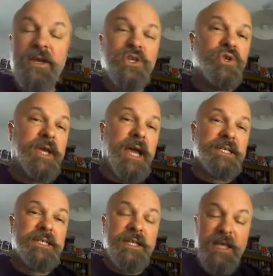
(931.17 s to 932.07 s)
you
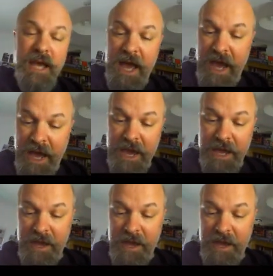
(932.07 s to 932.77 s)
get a